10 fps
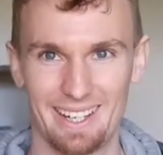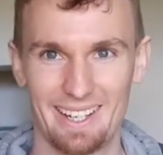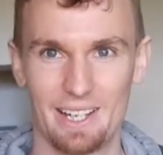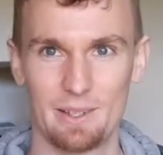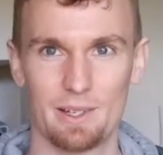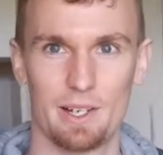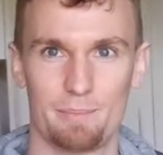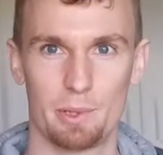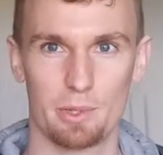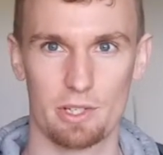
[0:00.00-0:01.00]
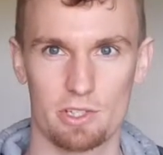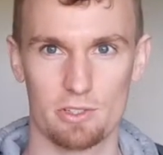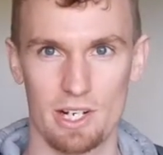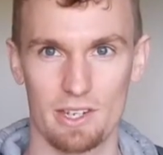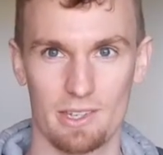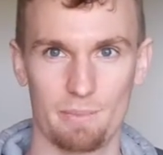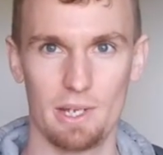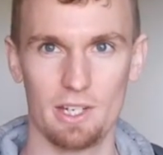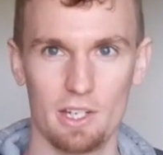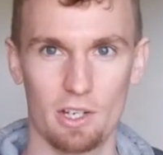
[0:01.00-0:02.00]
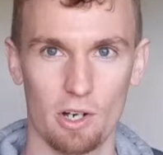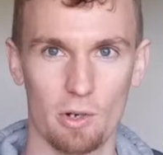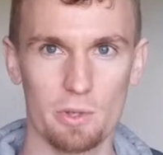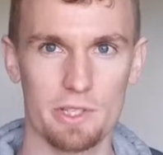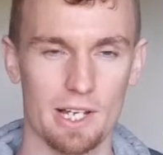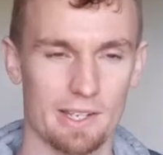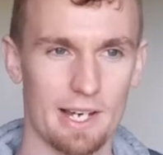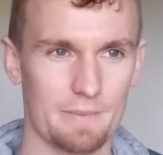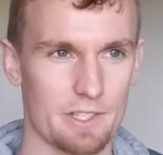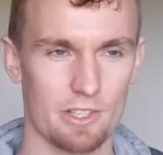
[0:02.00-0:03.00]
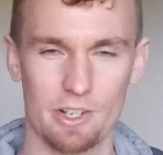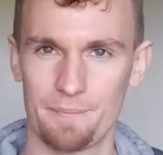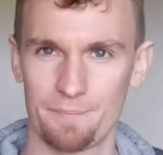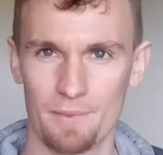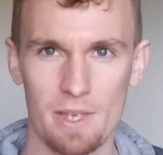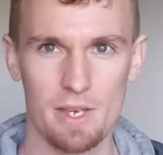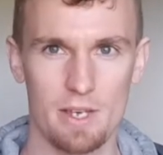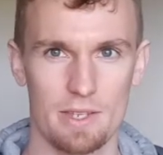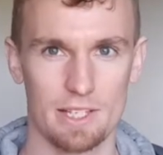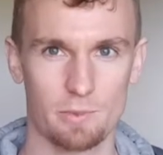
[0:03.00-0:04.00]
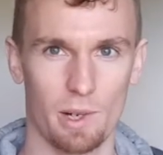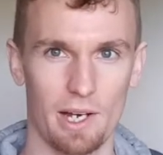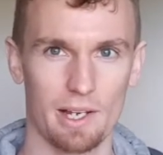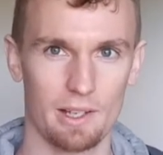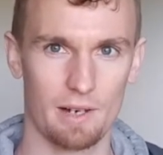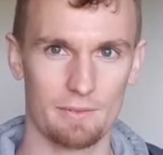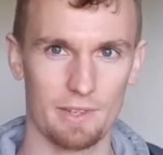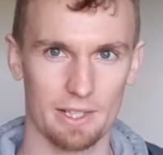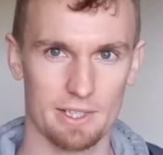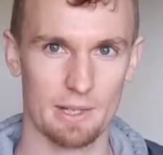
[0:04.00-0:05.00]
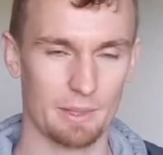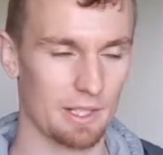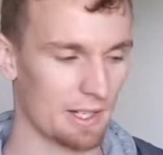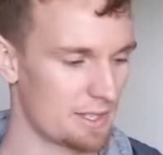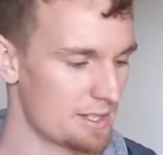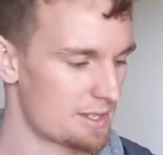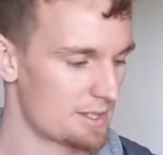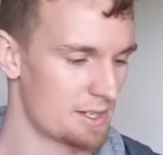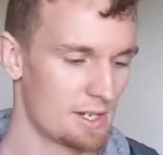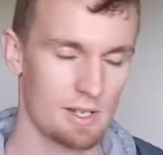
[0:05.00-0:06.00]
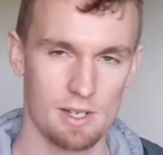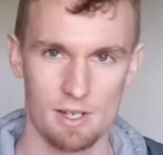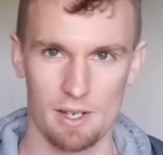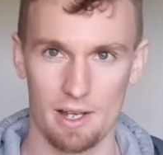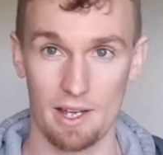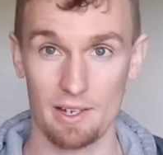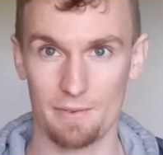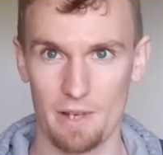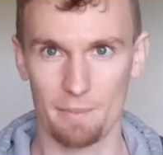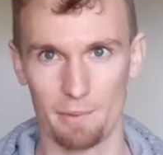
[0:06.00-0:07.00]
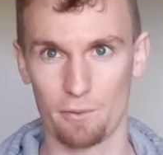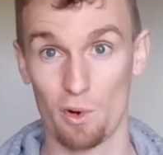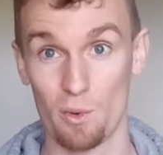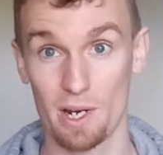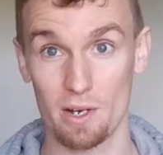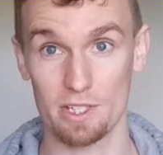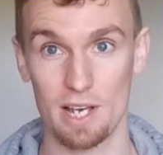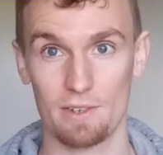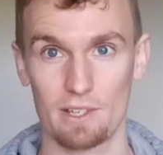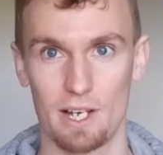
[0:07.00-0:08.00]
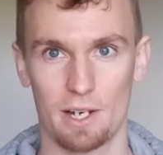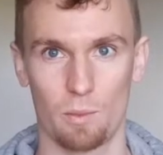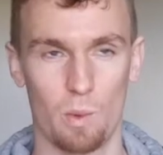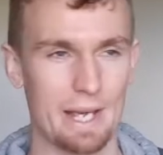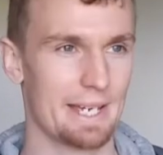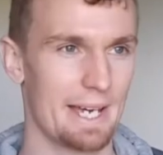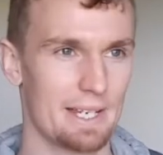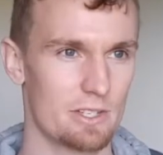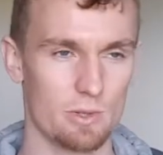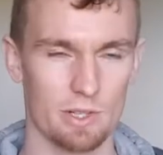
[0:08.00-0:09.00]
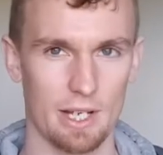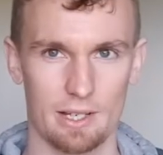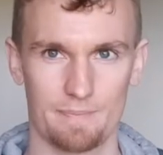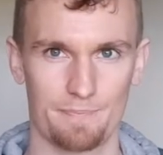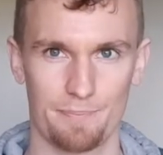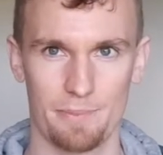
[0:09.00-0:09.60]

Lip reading: and building strength and meeting your goals like that. So that's why I love like something like this. And I found before when I was having like weight gainers or like